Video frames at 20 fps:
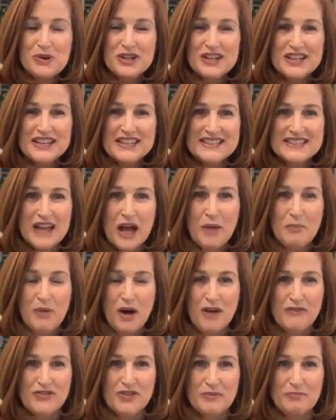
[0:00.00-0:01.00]
putting
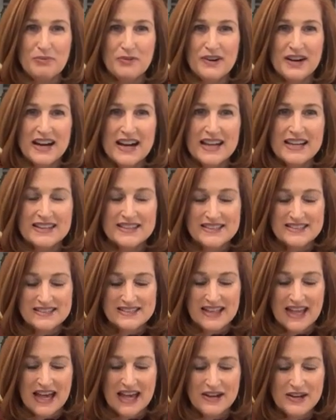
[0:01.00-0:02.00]
some of the
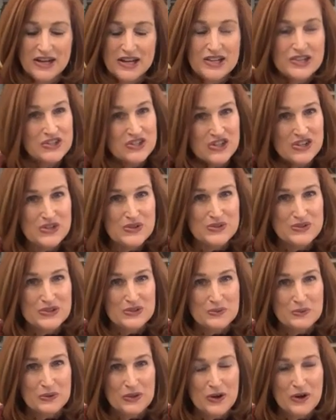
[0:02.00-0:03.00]
brands that she
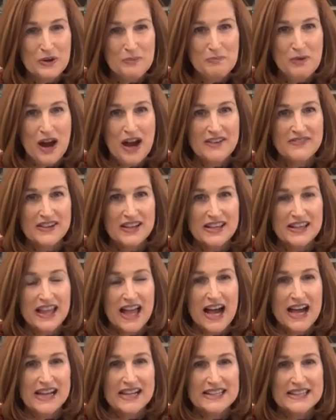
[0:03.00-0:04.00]
uses with her private
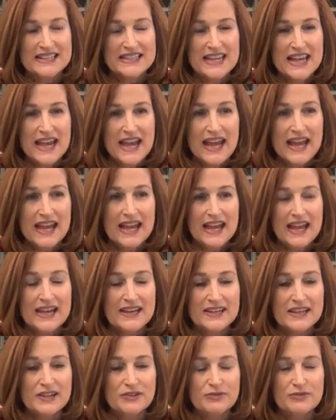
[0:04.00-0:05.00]
clients,
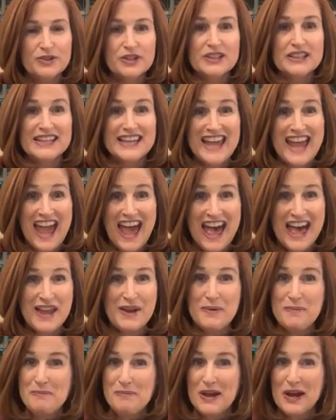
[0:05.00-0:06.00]
and it really
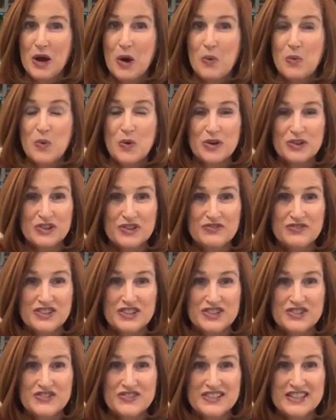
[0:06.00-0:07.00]
can make a world
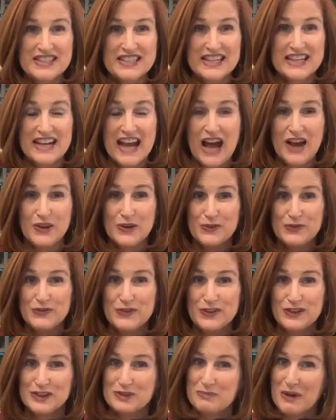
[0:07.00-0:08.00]
of difference in how you
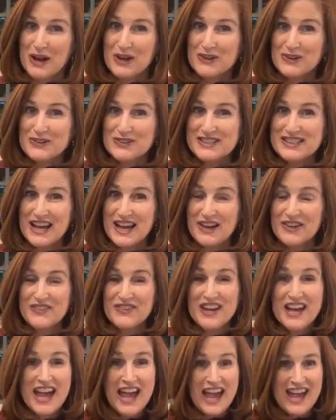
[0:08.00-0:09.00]
feel about
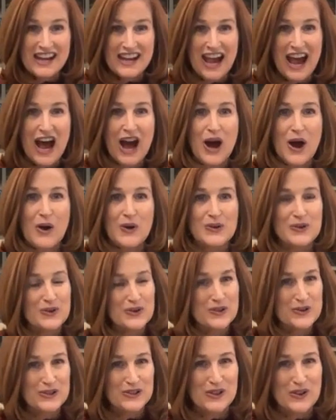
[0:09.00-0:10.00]
yourself and how
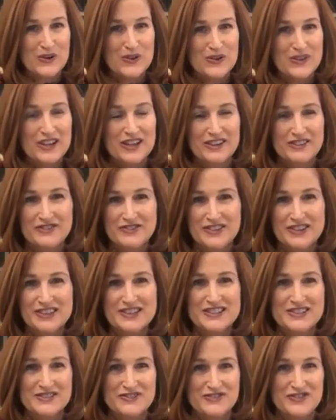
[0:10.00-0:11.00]
your clothing
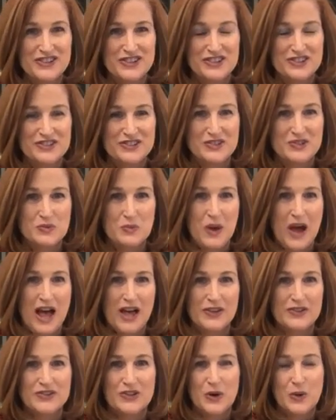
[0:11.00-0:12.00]
fits and feels as
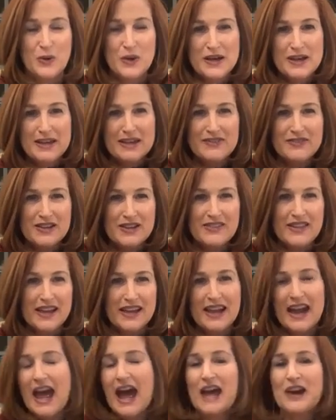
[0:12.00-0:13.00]
well. So even in
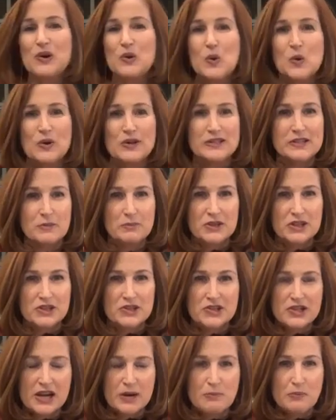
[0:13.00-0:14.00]
that category, some of
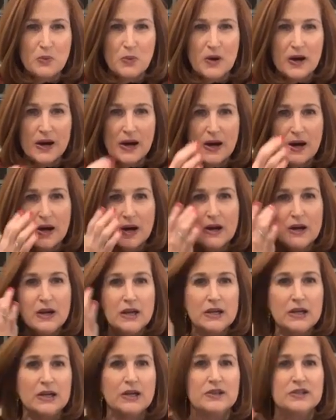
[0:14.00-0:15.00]
the shapewear,
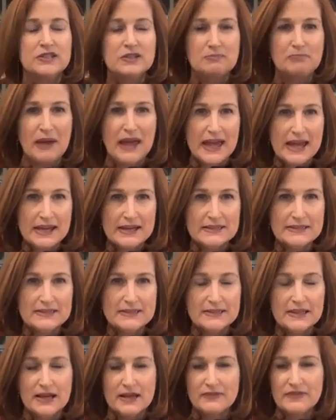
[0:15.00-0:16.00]
you know,
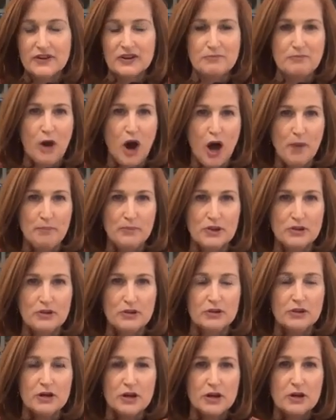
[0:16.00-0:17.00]
Spanx is a very
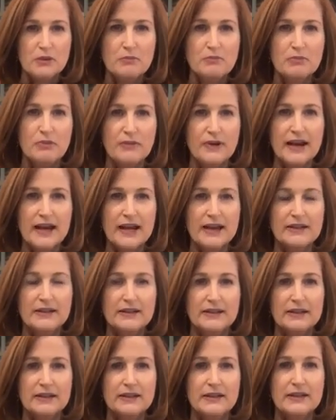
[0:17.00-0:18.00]
popular
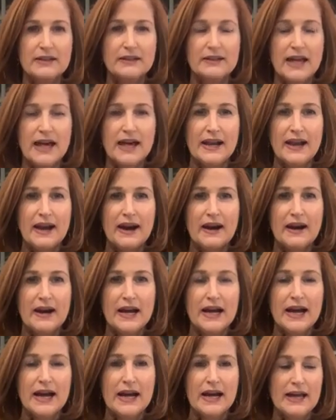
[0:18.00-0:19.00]
brand in that
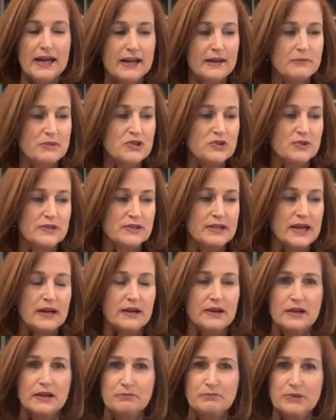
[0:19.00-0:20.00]
area, and I'm sure
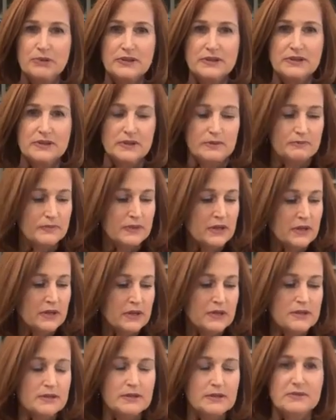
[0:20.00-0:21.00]
Sarah can put some
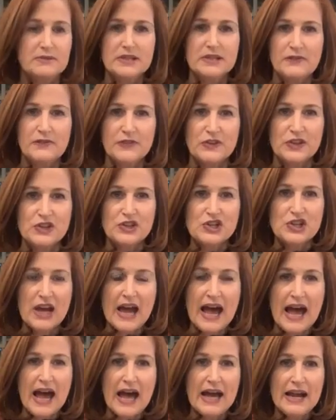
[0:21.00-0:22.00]
stuff in the
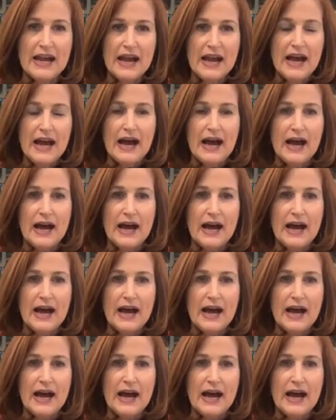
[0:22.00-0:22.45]
chat.